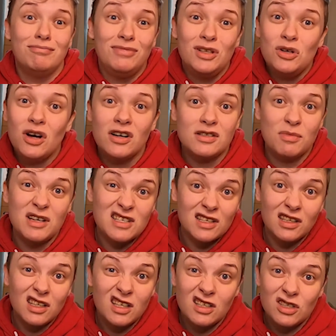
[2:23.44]
you guys are
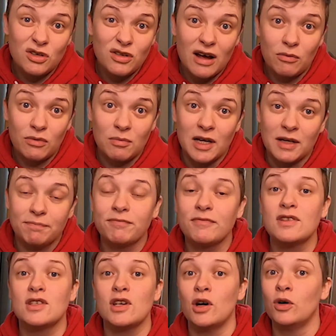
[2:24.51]
basically going to do that with me.
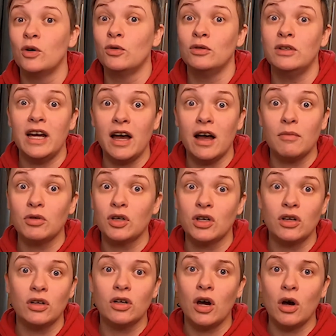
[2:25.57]
So yeah, I'm going
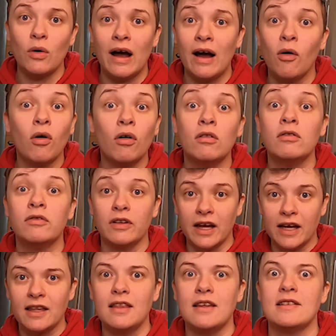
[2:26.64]
to go out of
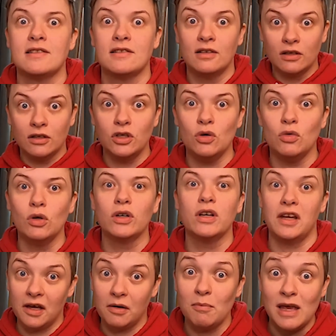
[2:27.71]
like this you
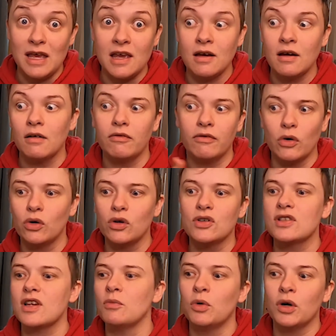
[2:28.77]
looking at me
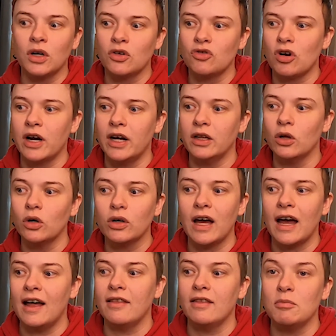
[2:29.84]
focus, and we're going to try and look
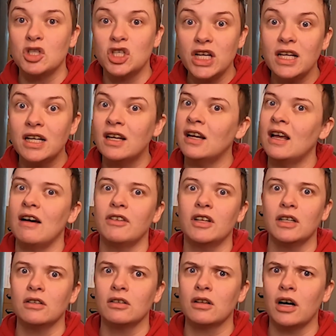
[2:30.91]
at the machine and have a
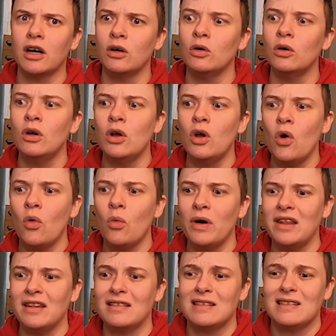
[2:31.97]
little go
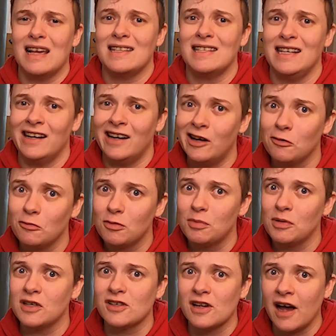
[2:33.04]
with setting it up,
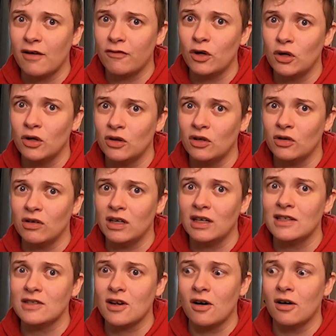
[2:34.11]
because I have heard that
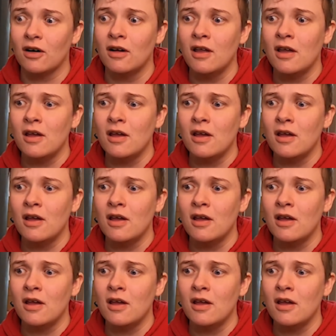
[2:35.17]
CRICUTs are